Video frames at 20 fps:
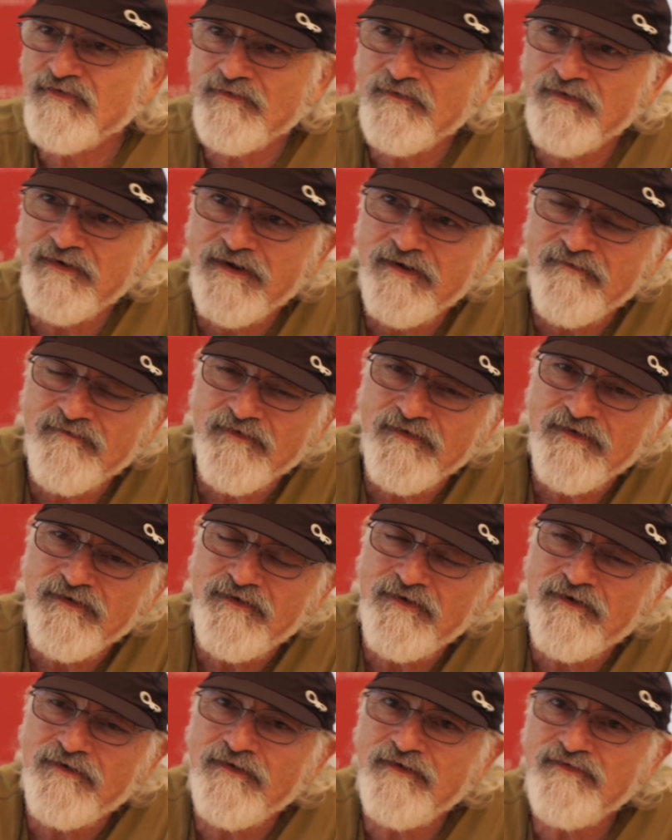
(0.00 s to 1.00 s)
or whatever,
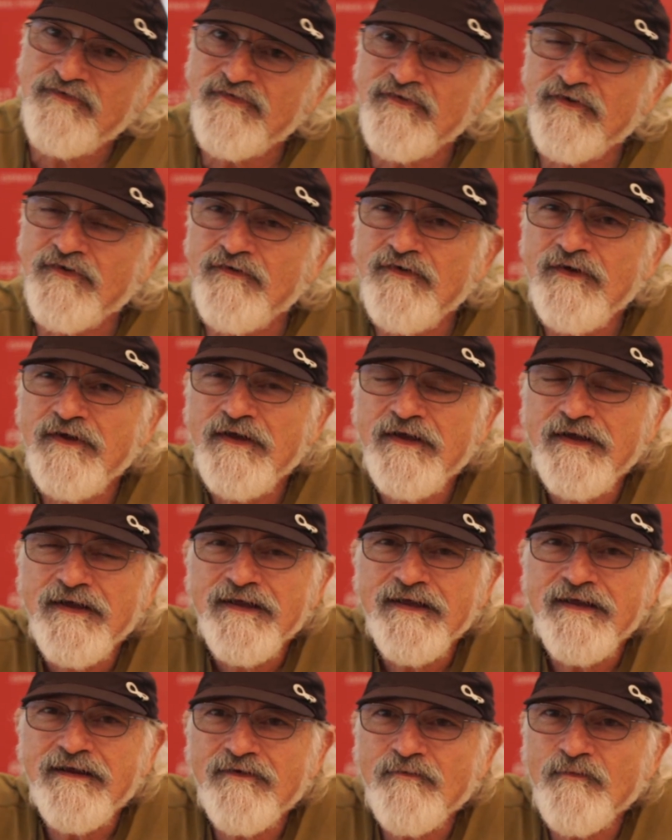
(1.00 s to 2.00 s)
you know. And so
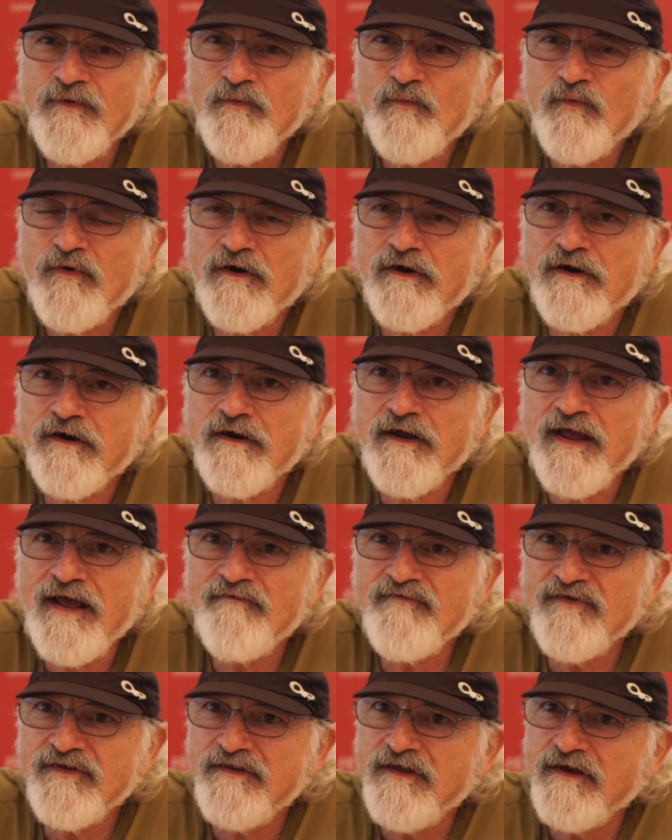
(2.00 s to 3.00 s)
here we were,
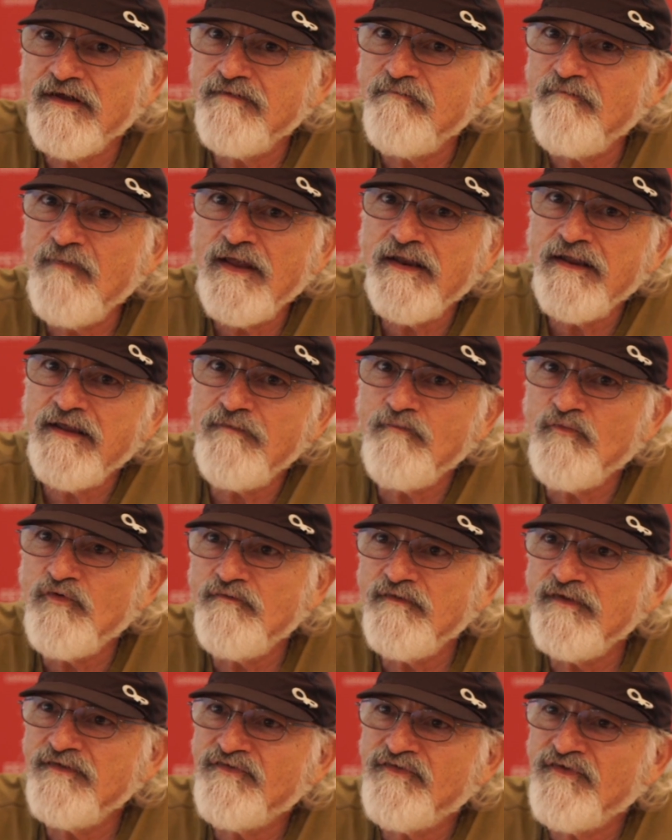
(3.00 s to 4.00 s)
having done many
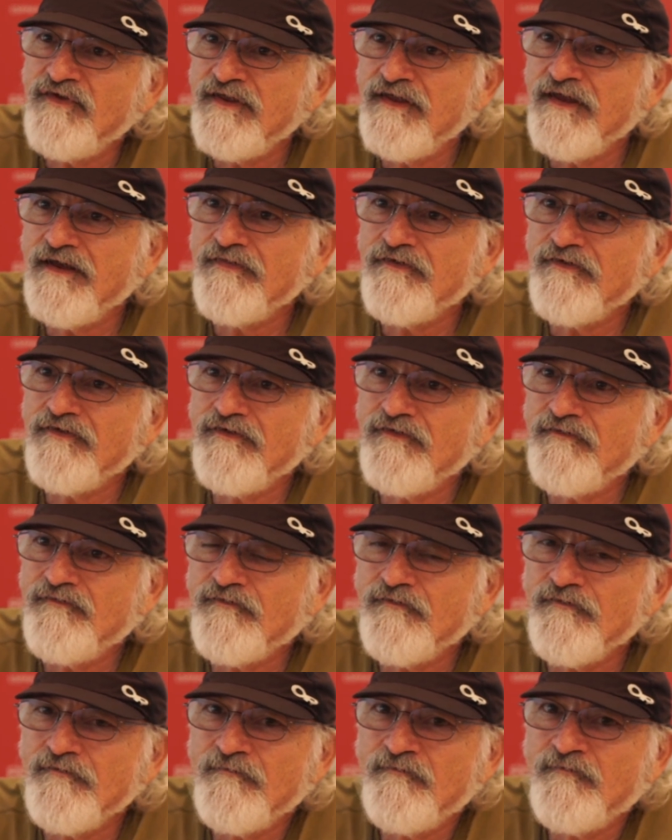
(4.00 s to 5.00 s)
movies together
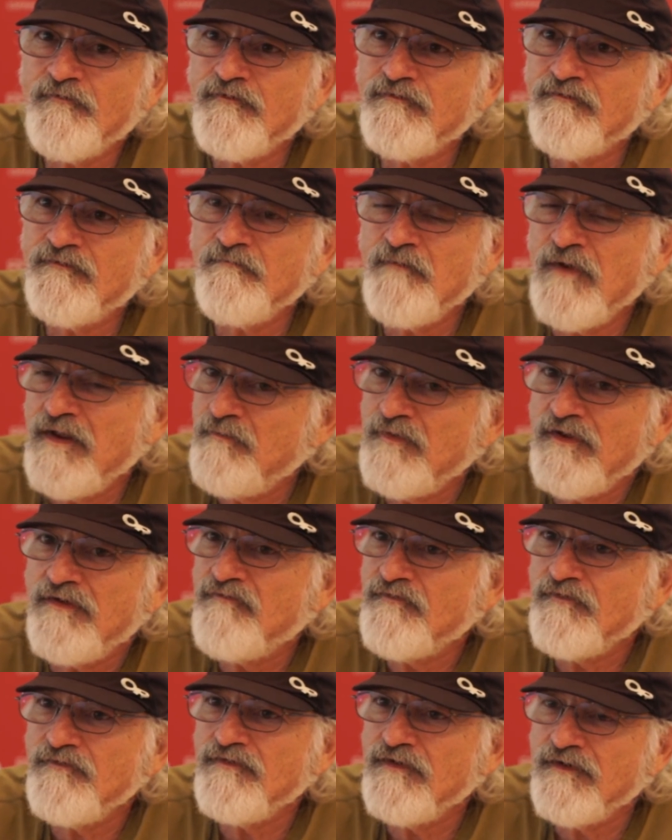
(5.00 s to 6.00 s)
for maybe
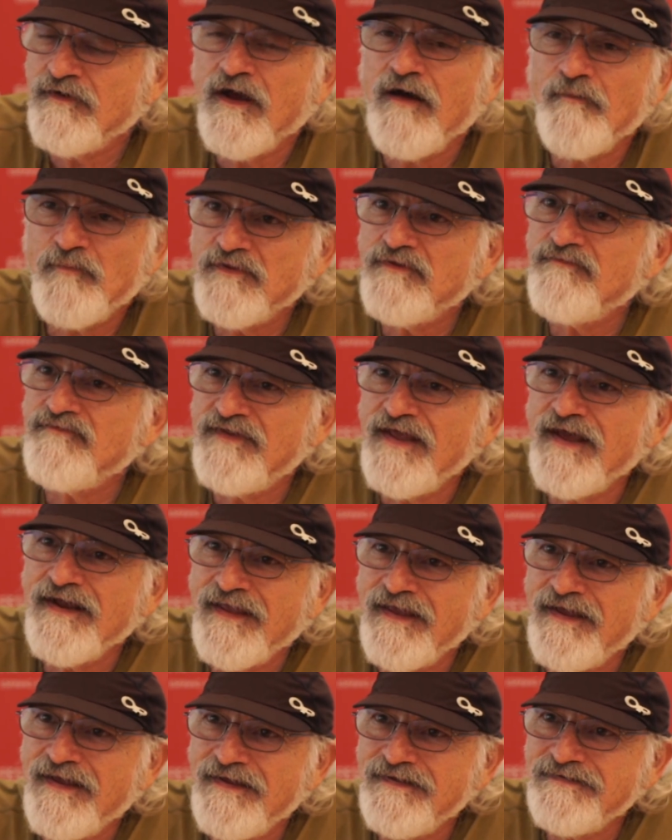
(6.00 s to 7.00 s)
a couple of
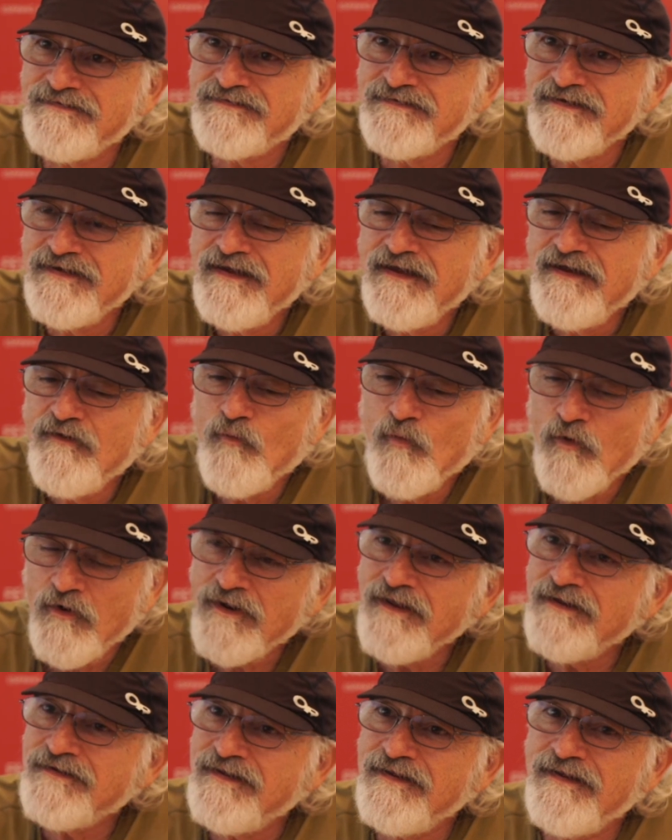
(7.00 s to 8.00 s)
decades,
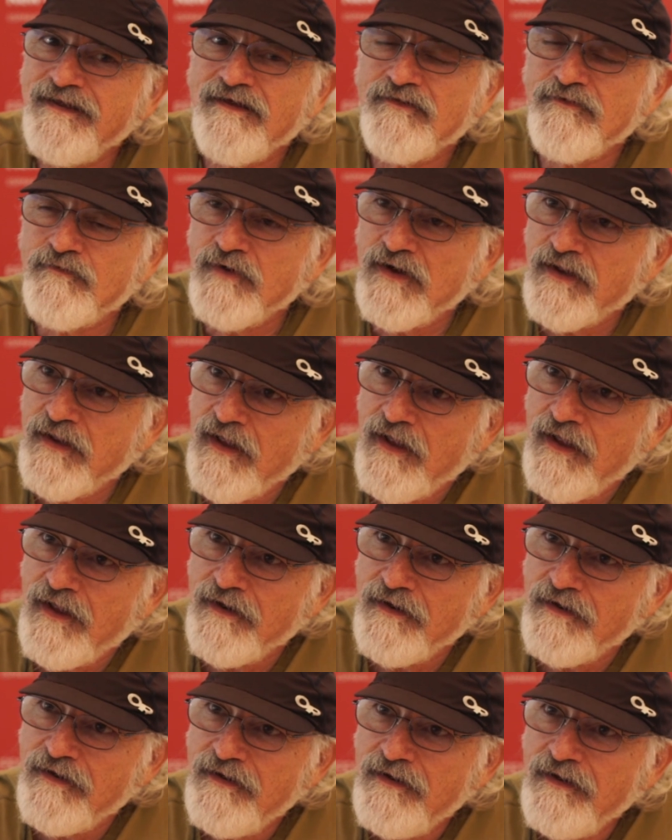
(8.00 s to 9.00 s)
working together
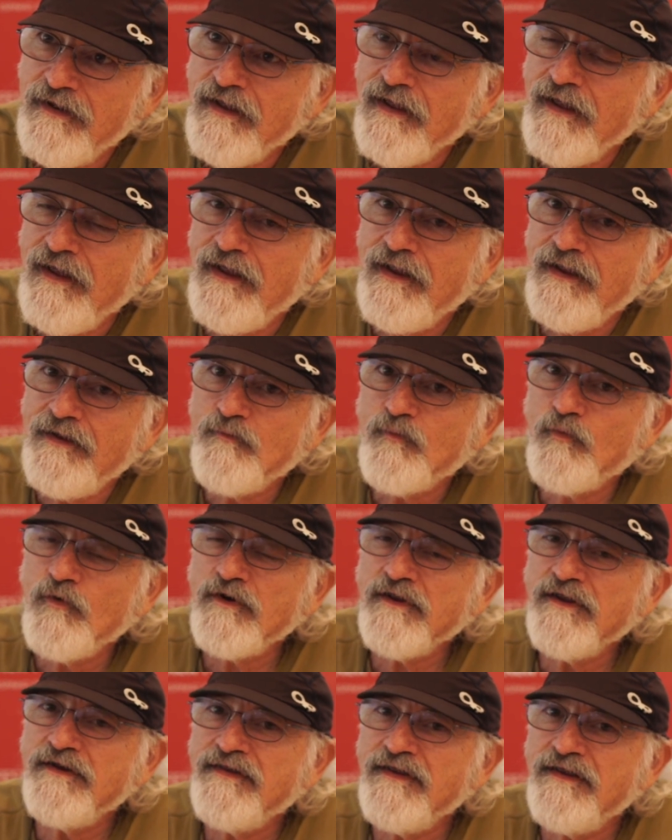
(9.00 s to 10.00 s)
again, and
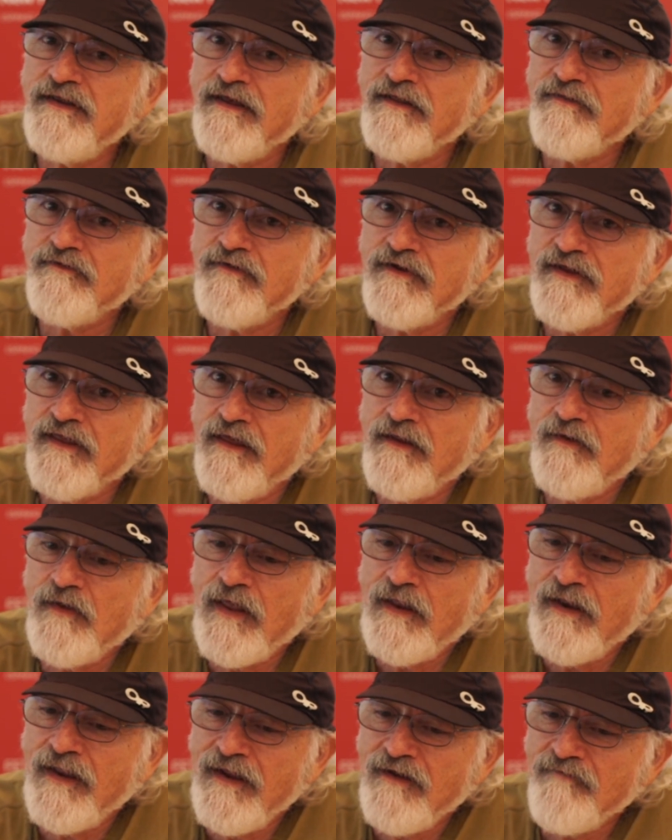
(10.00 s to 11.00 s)

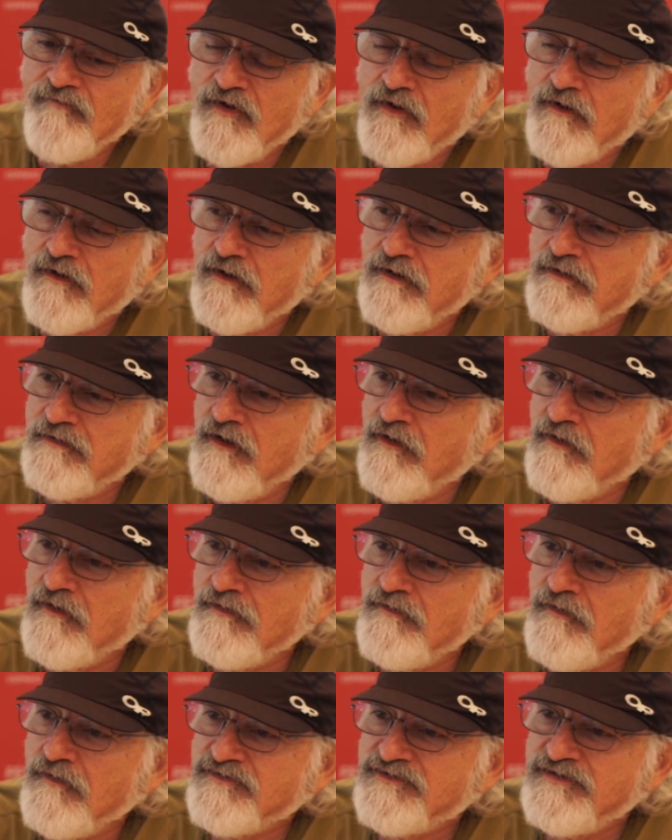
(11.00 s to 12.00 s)
having our
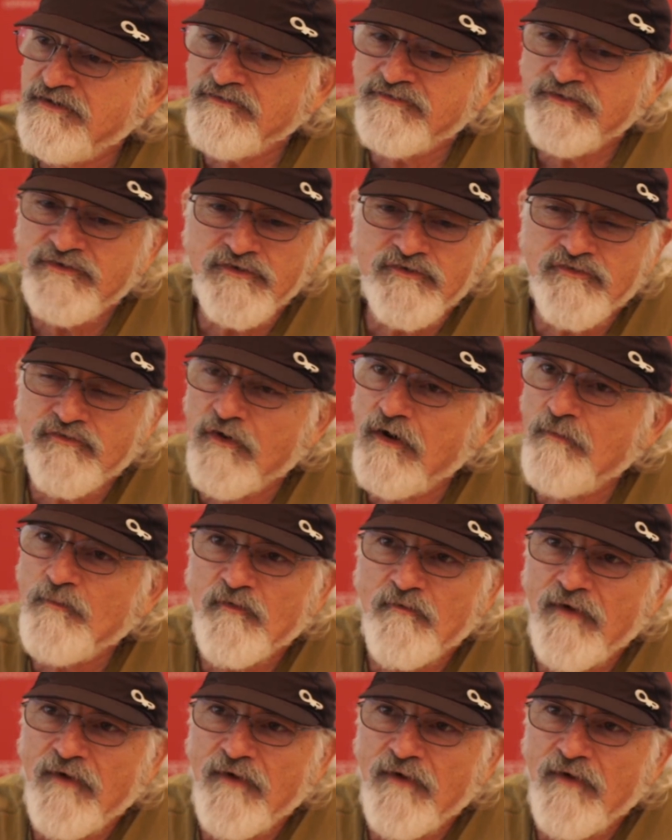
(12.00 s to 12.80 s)
adult children who grew up